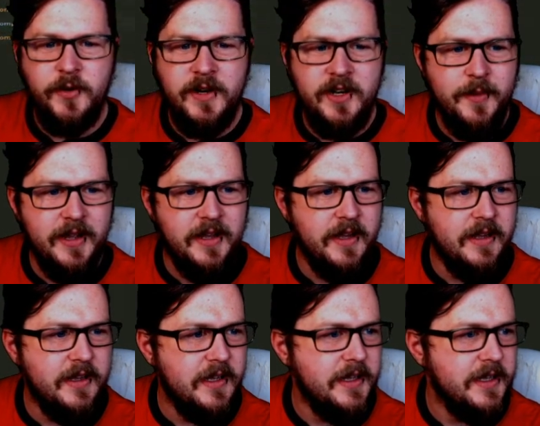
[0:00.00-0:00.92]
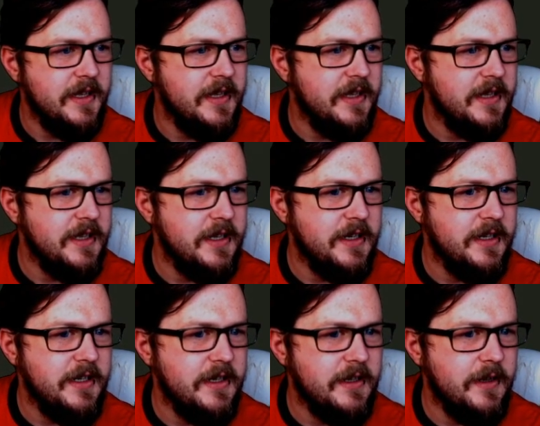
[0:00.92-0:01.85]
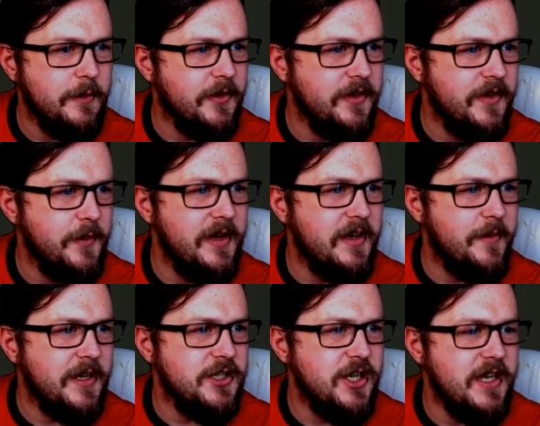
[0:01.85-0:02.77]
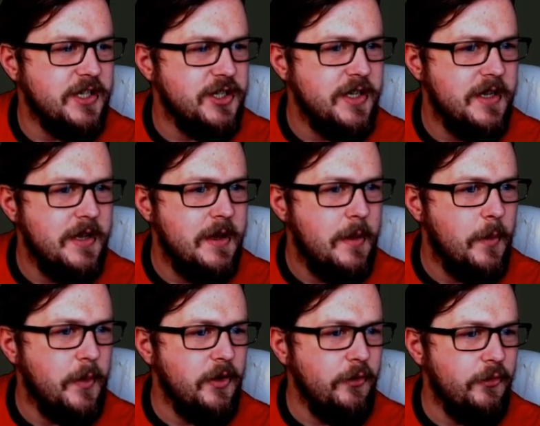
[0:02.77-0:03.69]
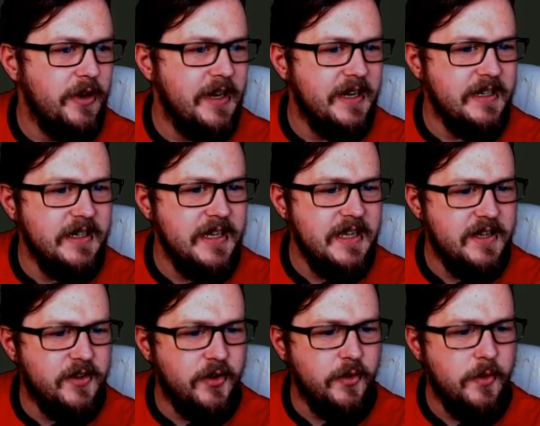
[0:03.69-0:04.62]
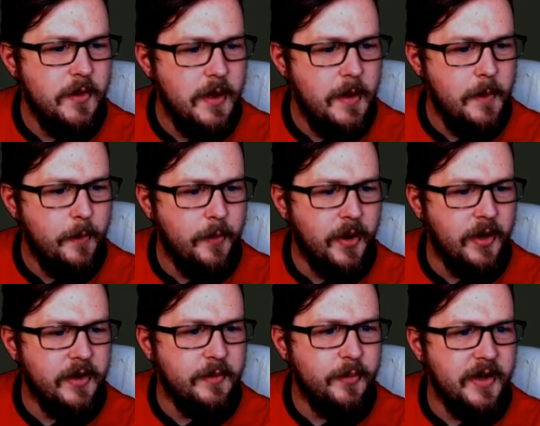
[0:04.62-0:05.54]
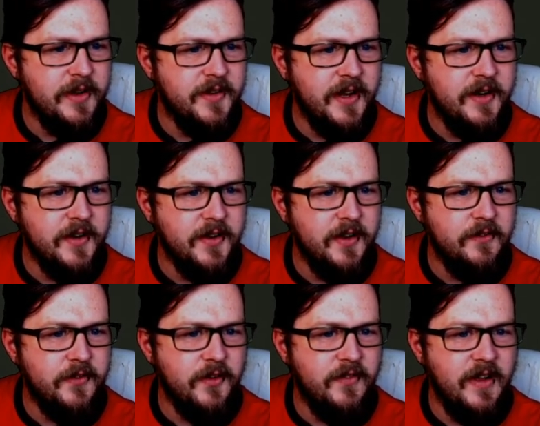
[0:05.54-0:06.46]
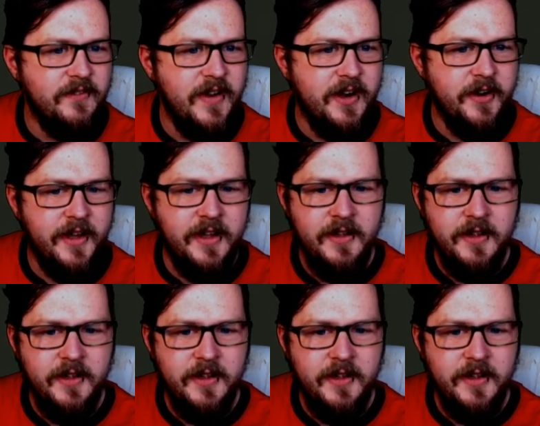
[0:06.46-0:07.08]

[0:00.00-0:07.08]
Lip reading: need to make, I was going to say we need to make a change. We don't really need to, but I'm going to bring Santos on for Valverde.